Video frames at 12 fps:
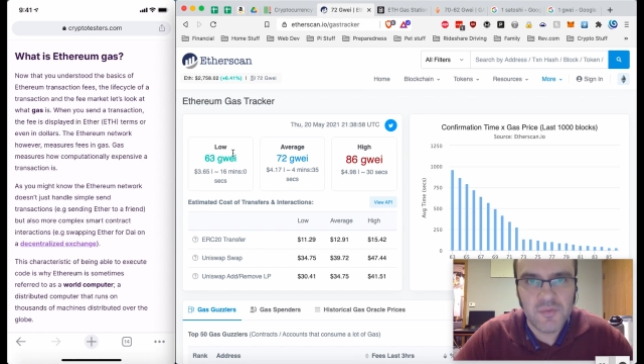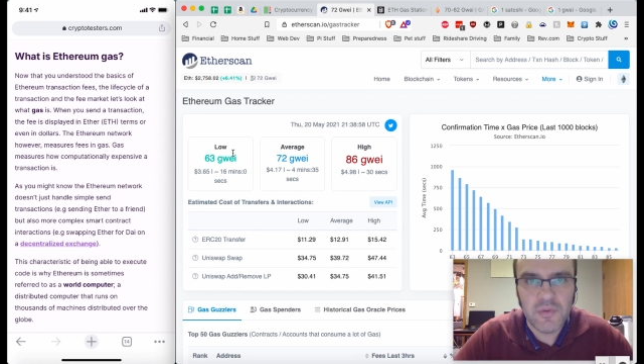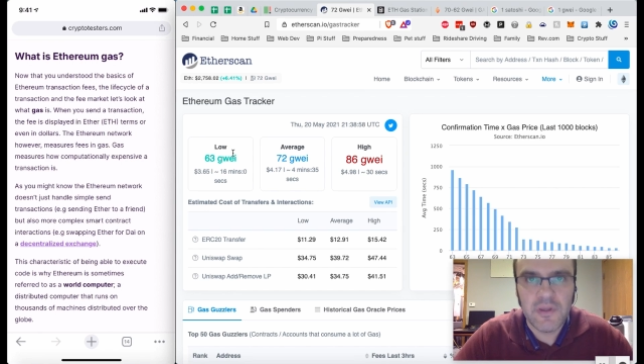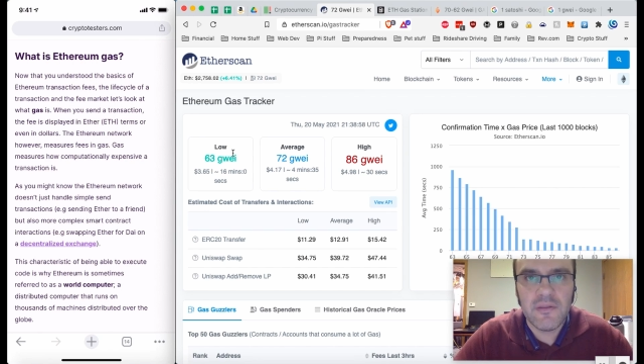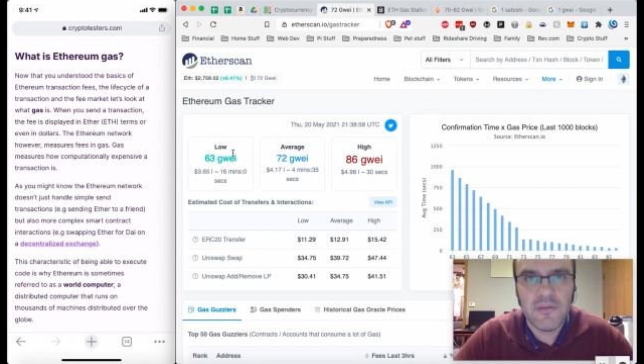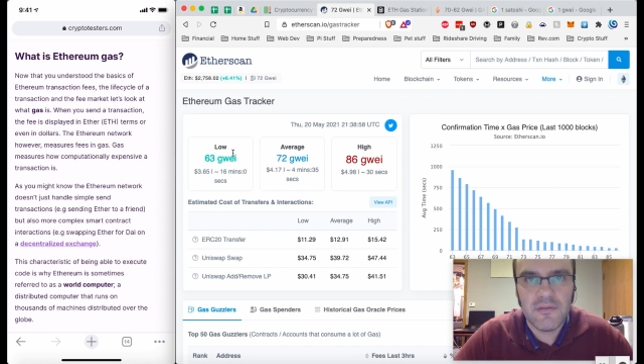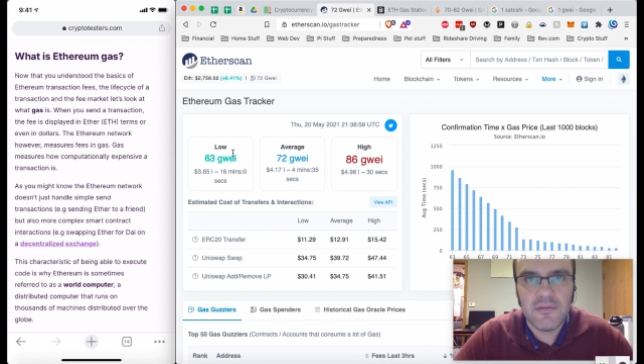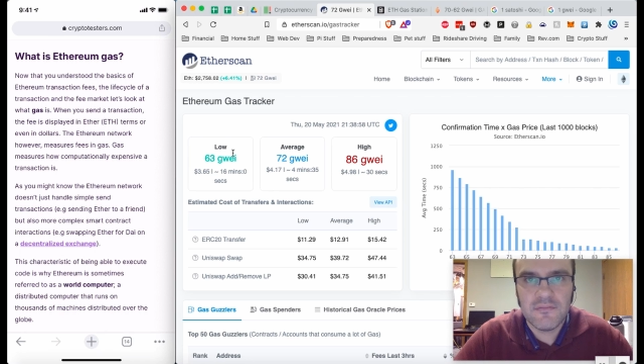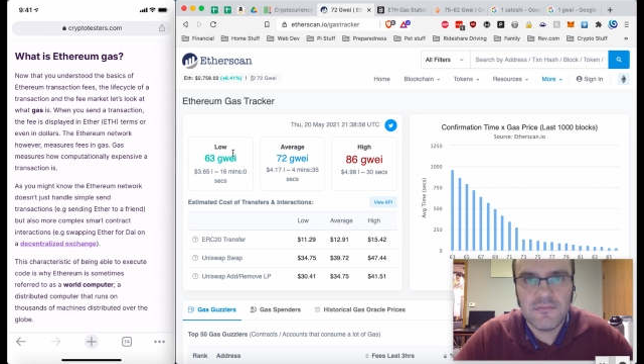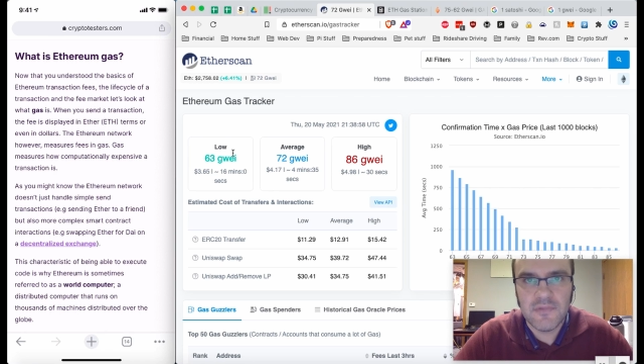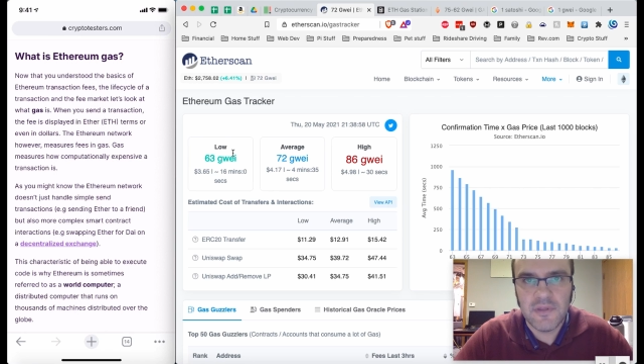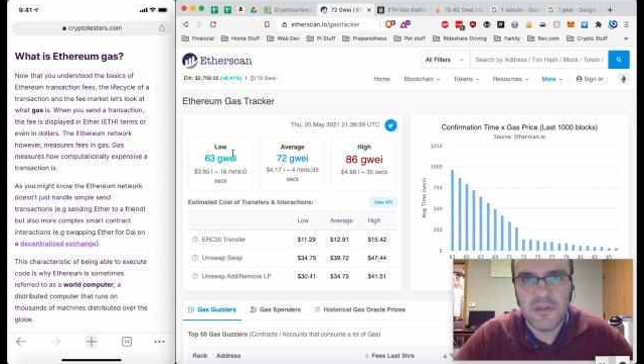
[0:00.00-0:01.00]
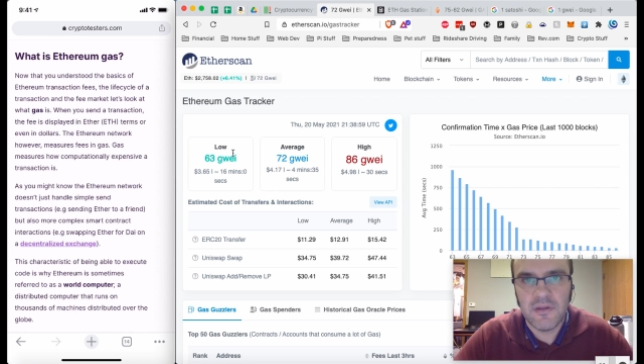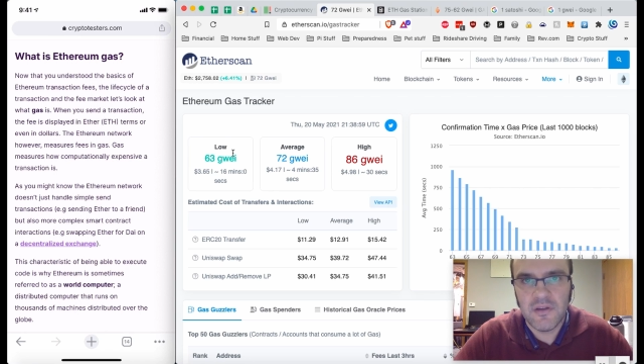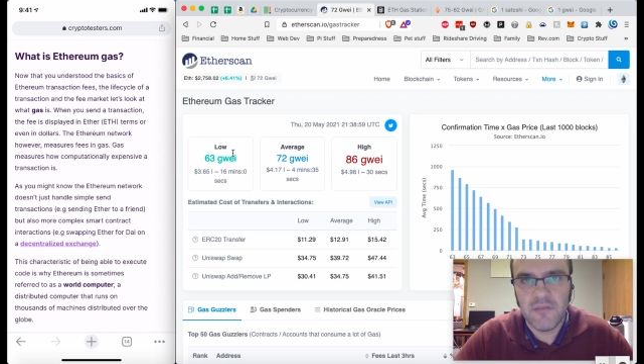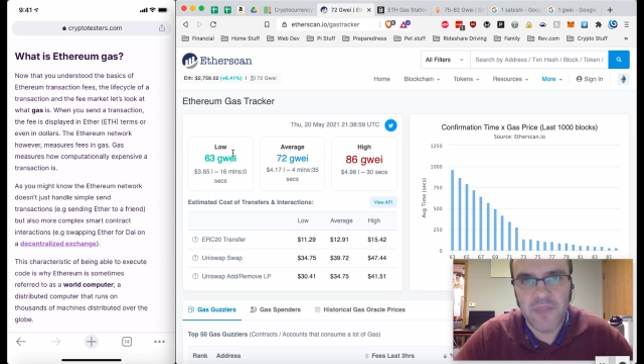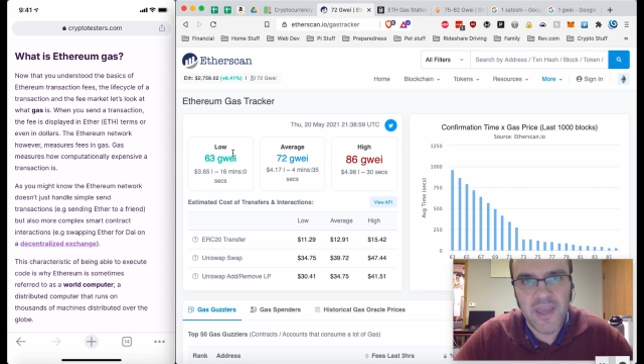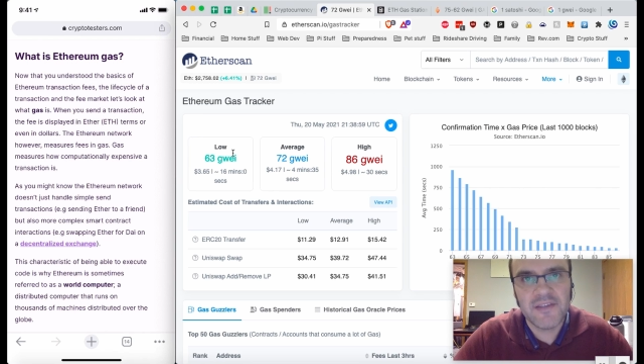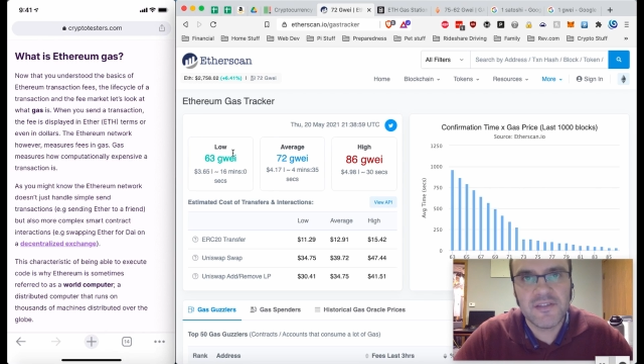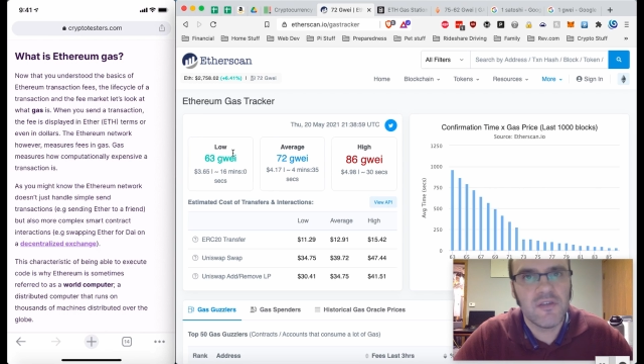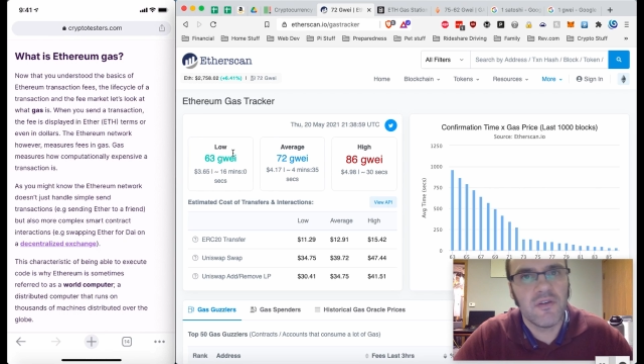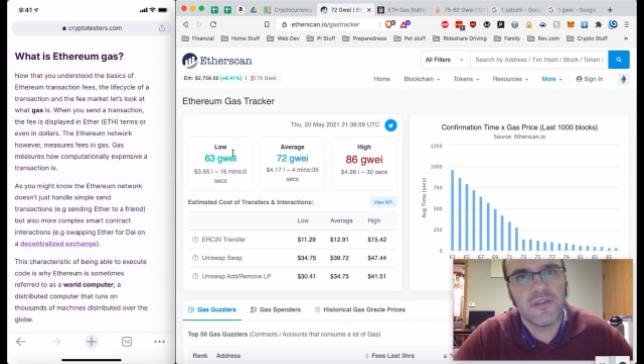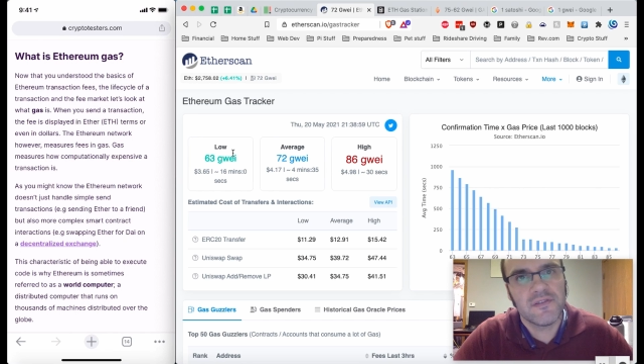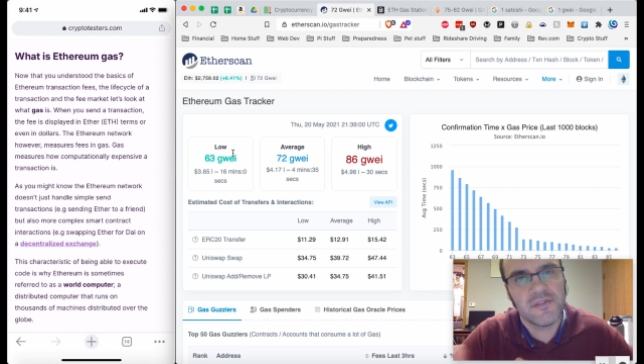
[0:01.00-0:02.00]
with Ethereum gas
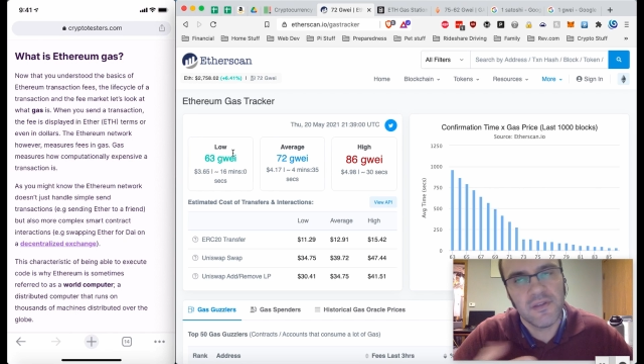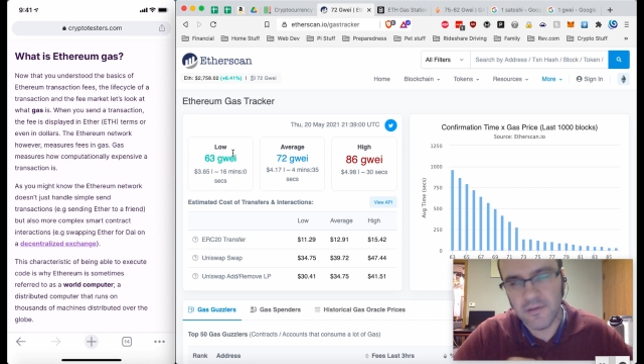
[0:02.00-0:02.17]
units.